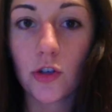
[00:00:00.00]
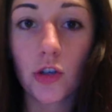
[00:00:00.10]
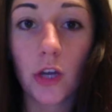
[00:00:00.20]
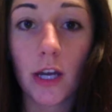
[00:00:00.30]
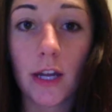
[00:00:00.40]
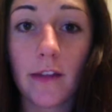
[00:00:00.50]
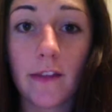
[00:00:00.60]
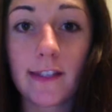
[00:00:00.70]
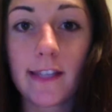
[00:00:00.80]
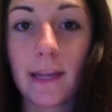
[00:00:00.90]
Should the
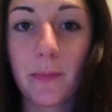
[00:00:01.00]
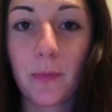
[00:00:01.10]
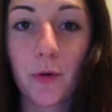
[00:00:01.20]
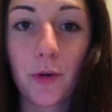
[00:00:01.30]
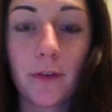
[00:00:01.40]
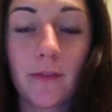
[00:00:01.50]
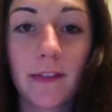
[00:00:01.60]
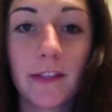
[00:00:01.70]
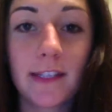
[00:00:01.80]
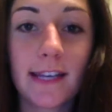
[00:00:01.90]
study prove that
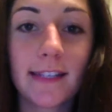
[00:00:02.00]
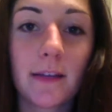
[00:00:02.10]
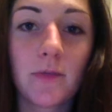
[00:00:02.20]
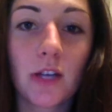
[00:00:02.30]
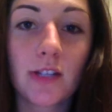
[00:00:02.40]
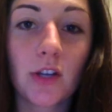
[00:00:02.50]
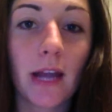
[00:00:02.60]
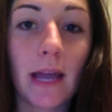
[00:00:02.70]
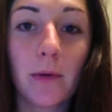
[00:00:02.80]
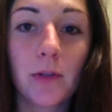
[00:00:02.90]
the test subjects are
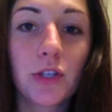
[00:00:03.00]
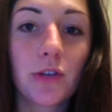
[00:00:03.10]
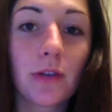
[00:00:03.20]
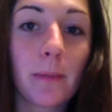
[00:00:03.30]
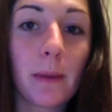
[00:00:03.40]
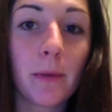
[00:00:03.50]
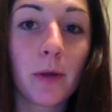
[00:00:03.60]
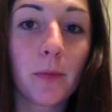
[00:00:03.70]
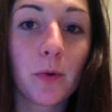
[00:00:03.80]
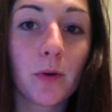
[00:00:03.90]
able to remember
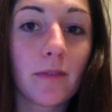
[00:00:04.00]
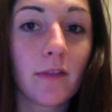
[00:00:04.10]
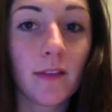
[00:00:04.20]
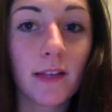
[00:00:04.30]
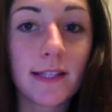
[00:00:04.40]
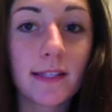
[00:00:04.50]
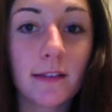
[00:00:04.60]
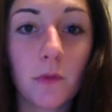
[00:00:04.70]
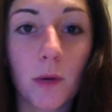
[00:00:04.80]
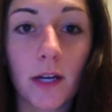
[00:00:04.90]
more of the list of
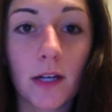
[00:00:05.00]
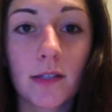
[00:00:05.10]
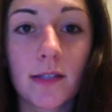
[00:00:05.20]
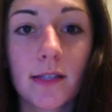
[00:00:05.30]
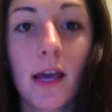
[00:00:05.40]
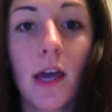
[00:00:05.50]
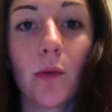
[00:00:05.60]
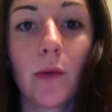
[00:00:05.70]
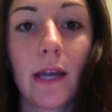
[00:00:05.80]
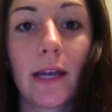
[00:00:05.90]
words
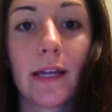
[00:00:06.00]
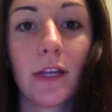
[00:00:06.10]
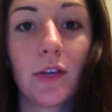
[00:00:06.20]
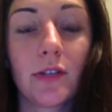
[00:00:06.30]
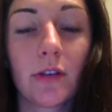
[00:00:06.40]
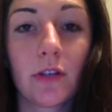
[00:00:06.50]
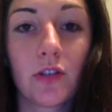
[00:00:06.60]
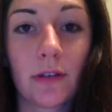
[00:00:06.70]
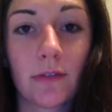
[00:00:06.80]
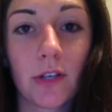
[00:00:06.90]
when using
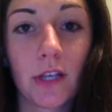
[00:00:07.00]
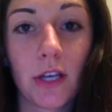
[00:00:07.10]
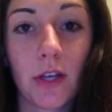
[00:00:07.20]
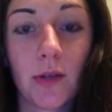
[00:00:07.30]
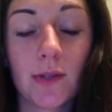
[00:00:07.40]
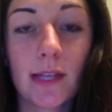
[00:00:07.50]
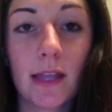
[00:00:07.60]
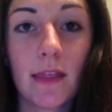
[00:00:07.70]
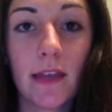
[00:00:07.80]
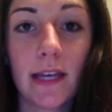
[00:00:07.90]
retrieval cues,
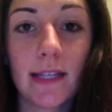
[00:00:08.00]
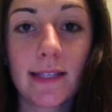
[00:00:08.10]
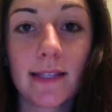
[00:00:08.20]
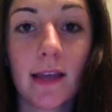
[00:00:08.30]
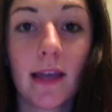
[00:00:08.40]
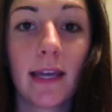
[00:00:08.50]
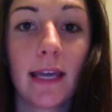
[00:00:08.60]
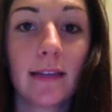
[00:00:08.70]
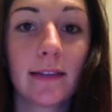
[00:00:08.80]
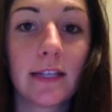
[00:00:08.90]
this
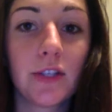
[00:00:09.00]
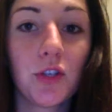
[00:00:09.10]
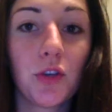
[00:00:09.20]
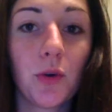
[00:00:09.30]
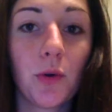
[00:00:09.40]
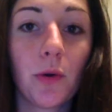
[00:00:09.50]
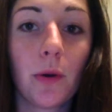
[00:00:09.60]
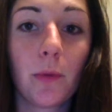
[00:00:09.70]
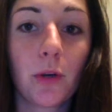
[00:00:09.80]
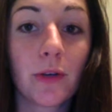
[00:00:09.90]
can lead to
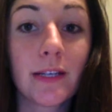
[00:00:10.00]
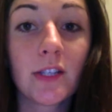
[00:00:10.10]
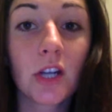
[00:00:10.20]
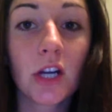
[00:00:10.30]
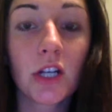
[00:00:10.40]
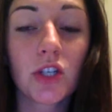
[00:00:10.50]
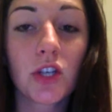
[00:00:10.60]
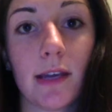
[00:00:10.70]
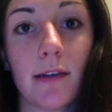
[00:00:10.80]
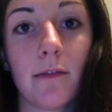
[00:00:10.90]
more research.
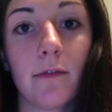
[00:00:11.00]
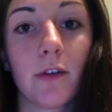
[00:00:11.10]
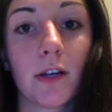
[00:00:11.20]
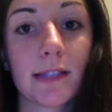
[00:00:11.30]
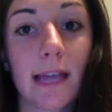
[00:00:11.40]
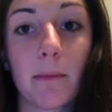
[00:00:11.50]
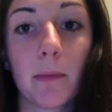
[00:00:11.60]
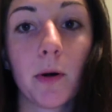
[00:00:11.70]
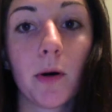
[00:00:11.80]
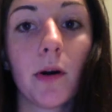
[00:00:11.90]
For
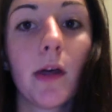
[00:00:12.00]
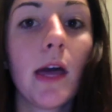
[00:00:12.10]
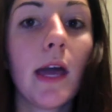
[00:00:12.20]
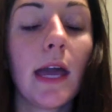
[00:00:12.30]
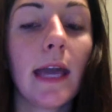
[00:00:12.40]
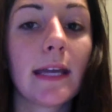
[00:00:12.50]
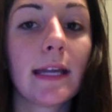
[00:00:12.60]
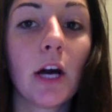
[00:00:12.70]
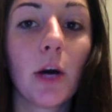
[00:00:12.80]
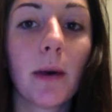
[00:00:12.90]
example, it can
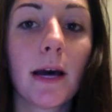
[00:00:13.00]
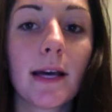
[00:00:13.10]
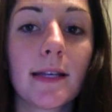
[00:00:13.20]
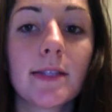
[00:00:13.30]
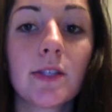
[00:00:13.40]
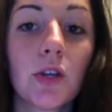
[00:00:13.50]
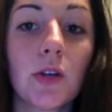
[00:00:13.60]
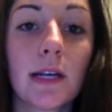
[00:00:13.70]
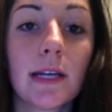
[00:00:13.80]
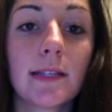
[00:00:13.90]
help us
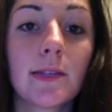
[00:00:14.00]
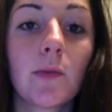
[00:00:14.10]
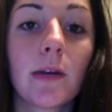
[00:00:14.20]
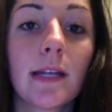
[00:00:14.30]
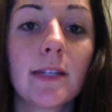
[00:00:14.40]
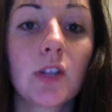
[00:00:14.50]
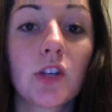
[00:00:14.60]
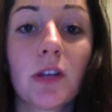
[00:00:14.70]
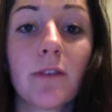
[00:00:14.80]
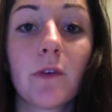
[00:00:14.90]
students when
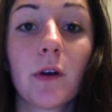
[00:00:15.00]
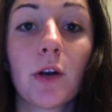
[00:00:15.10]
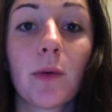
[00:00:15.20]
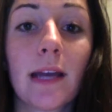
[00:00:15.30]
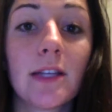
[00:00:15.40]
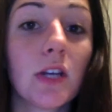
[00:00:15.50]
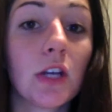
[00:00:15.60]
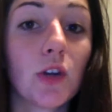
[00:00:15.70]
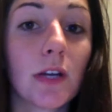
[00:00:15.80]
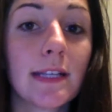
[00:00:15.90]
searching for a way to
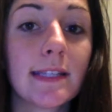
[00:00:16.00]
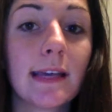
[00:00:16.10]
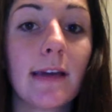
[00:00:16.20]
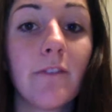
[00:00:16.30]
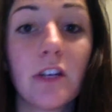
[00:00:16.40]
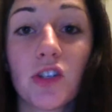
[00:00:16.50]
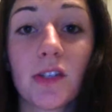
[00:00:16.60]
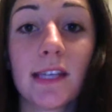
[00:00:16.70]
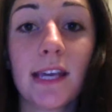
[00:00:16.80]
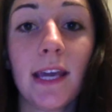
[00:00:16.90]
increase
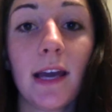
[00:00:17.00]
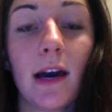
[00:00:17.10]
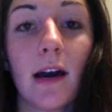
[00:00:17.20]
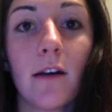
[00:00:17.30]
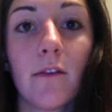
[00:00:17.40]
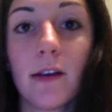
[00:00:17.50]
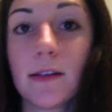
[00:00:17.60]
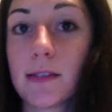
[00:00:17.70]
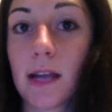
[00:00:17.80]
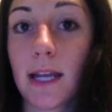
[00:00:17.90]
efficiency of
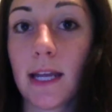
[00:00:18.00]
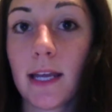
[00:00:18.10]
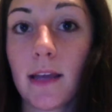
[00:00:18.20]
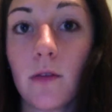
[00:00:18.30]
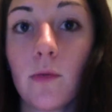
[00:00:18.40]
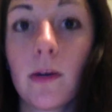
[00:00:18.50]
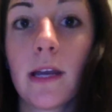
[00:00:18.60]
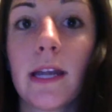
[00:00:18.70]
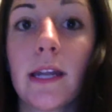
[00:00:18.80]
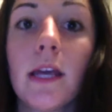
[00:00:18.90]
studying
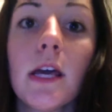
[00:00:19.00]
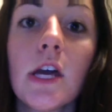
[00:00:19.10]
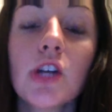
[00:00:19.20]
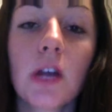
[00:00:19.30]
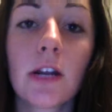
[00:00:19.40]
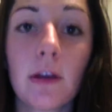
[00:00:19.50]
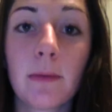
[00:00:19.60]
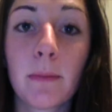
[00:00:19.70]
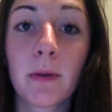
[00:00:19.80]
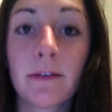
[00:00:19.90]
when trying to
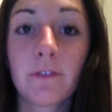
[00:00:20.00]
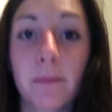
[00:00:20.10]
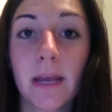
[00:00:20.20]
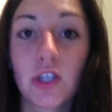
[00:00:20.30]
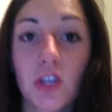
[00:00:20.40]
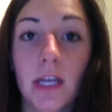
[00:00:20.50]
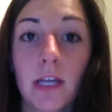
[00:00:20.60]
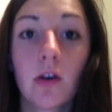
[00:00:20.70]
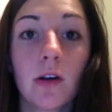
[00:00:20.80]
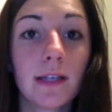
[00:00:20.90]
remember
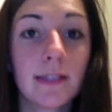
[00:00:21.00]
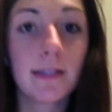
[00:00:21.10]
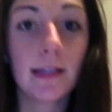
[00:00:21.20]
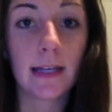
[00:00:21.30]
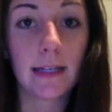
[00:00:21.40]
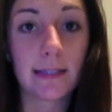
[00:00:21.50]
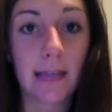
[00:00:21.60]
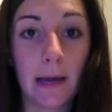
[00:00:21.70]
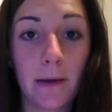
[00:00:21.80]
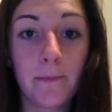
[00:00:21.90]
information on an
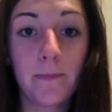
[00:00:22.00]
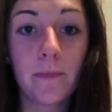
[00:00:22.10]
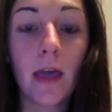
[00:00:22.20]
exam.